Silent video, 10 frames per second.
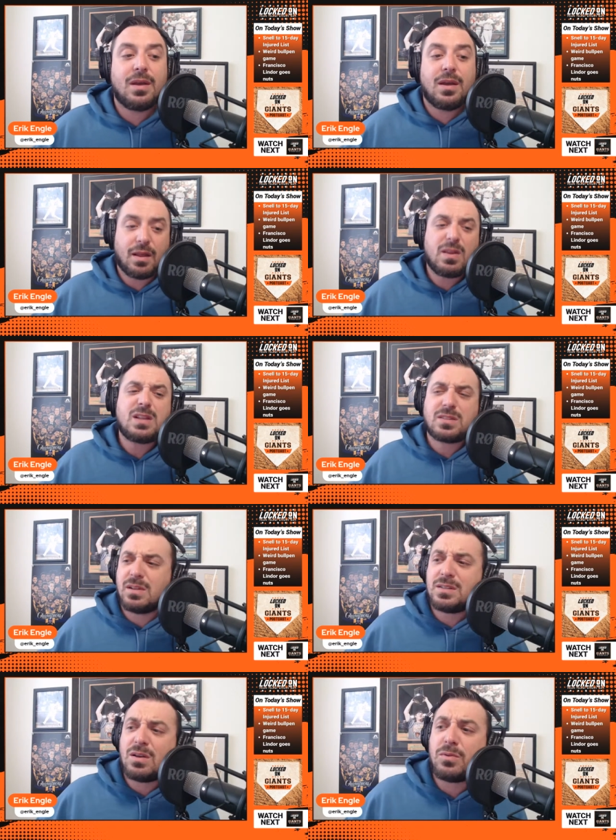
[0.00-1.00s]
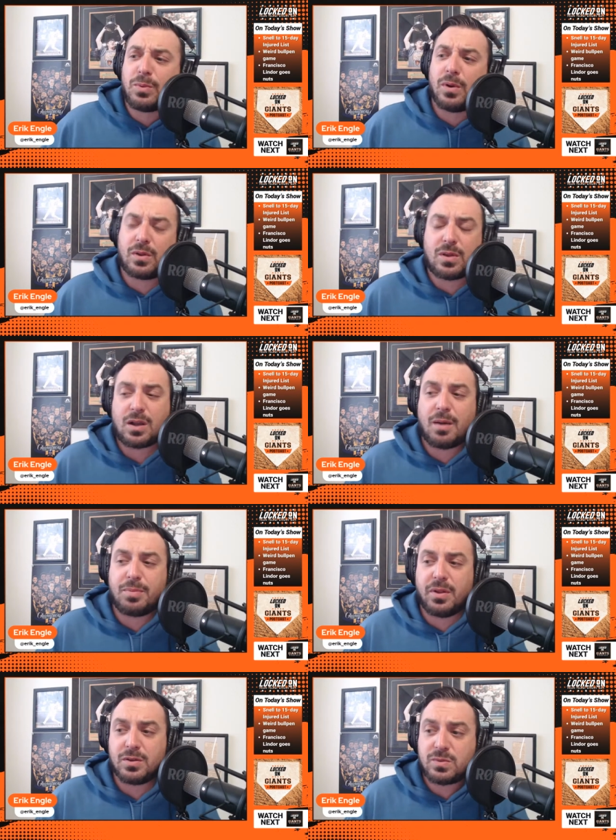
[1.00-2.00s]
And let's go through a
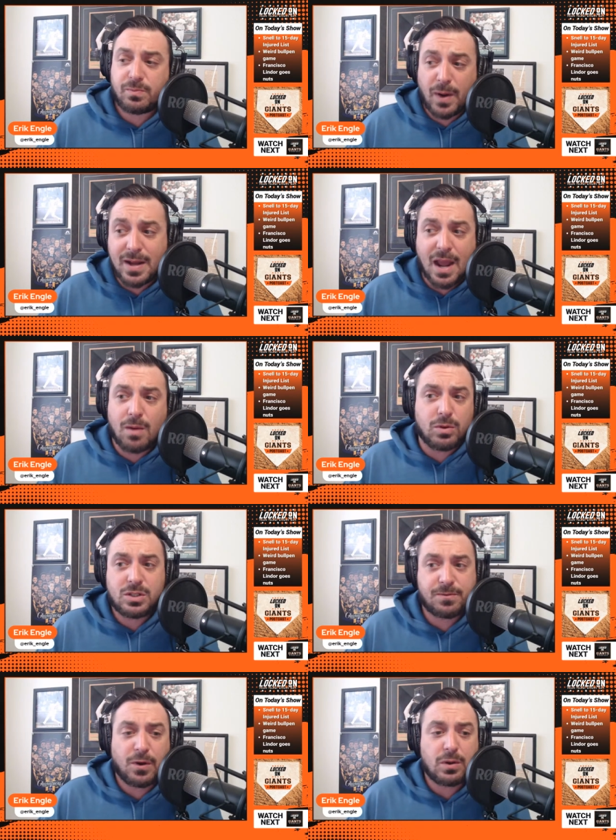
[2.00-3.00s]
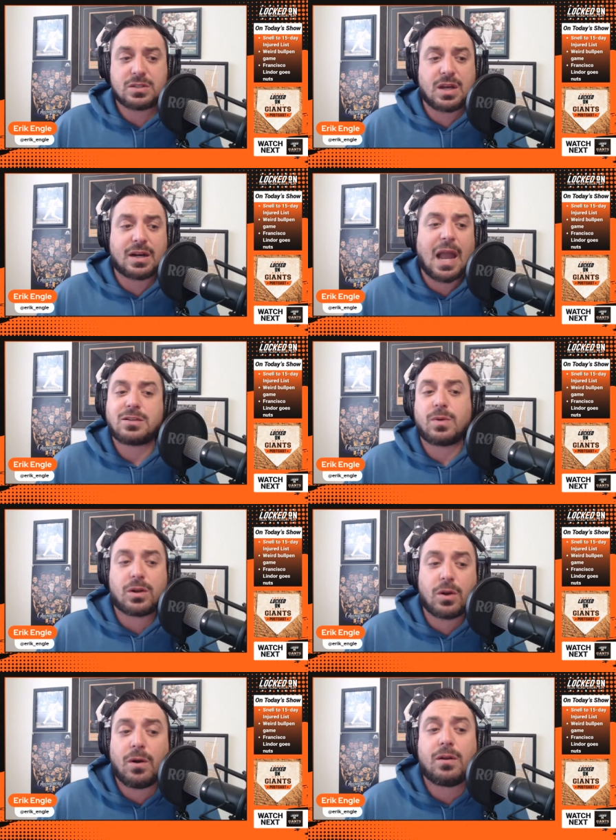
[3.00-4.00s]
couple of those. Right now, we'll just focus on guys who are
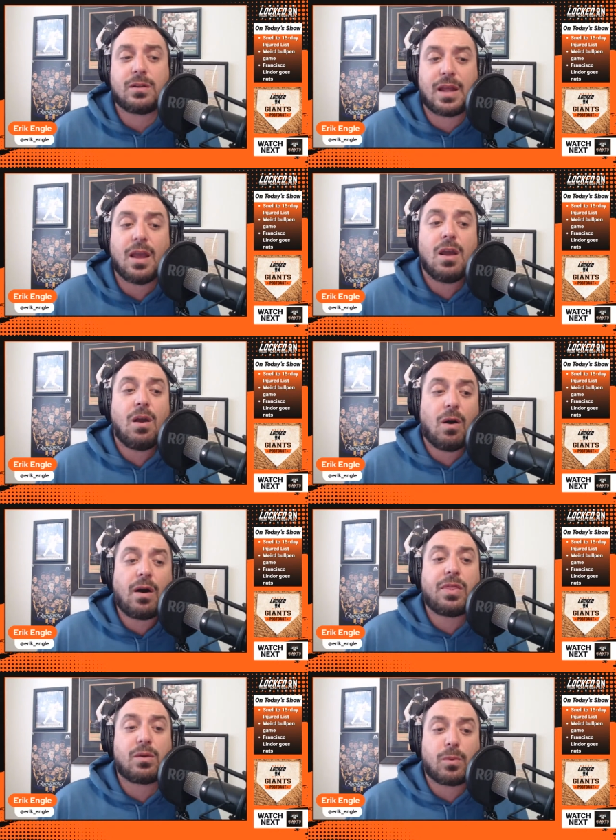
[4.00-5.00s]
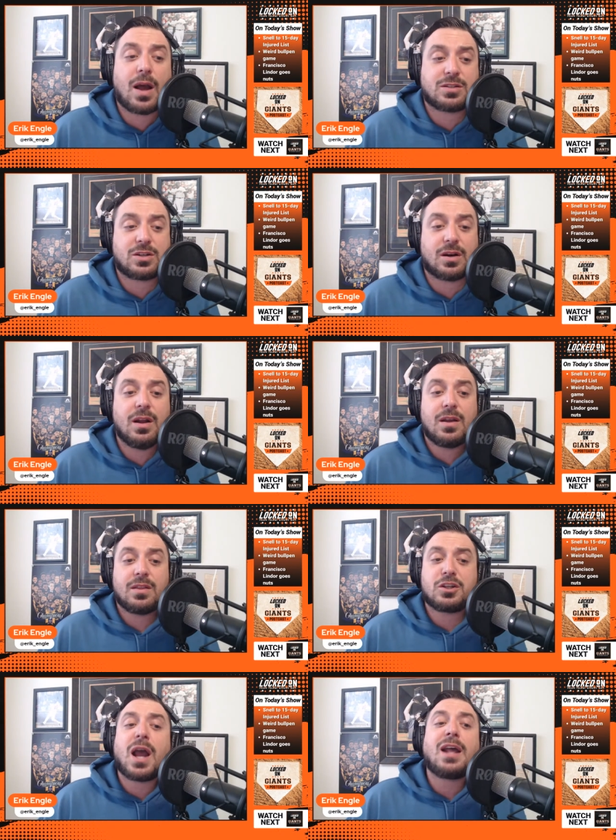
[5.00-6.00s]
currently on the roster.
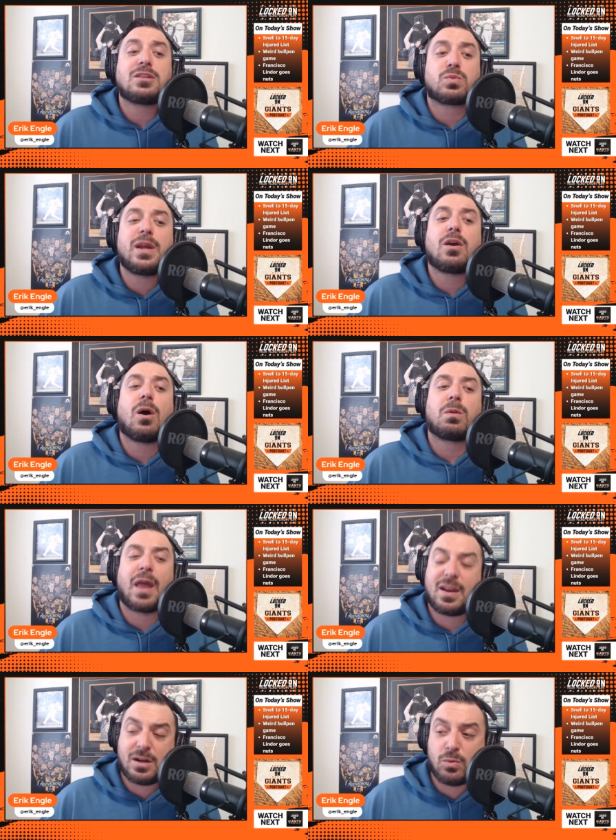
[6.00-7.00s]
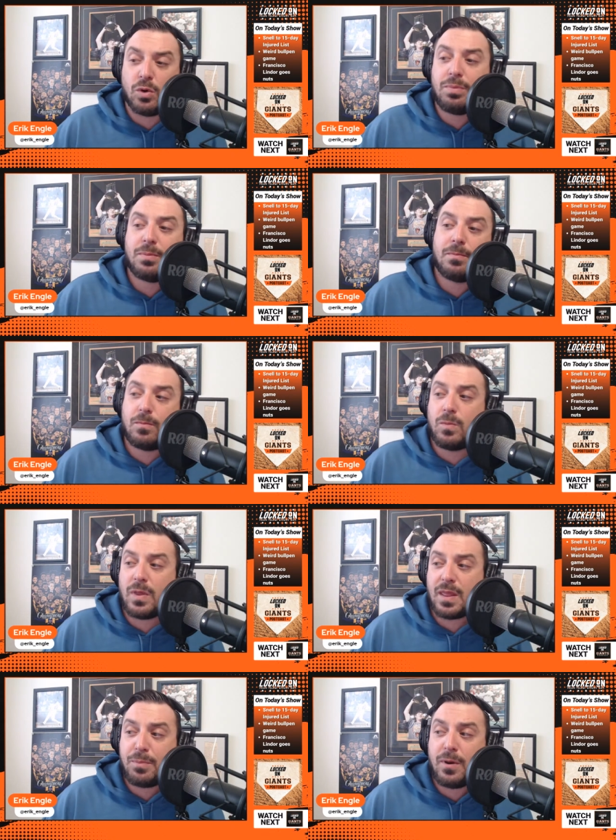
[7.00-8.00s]
The Giants recalled Landon Roop
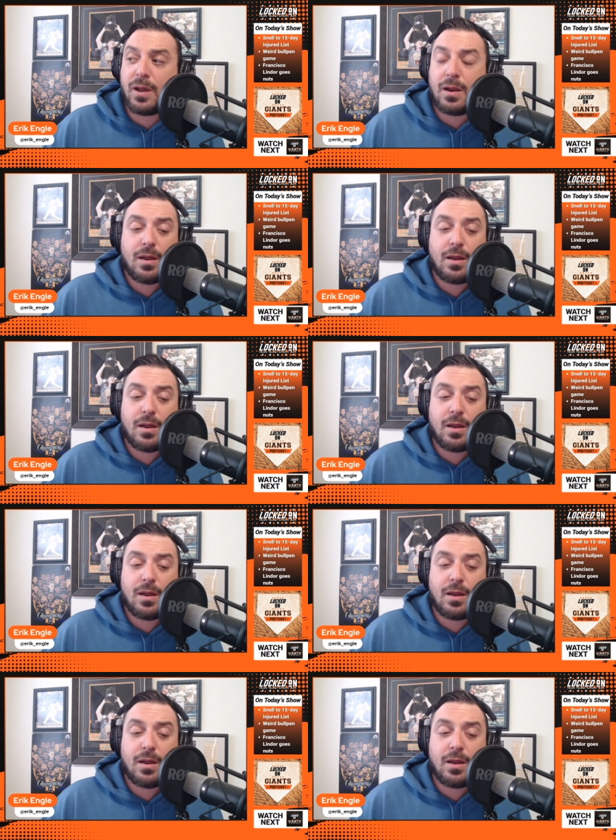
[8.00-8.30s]
when they put